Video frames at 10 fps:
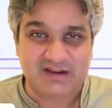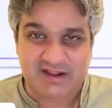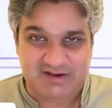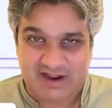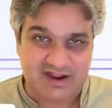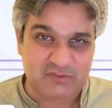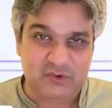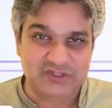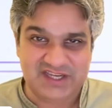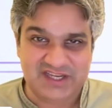
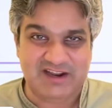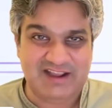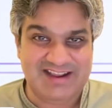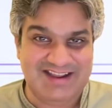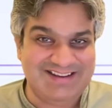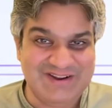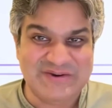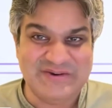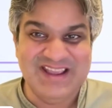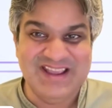I won't say, but I
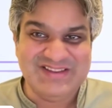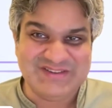know.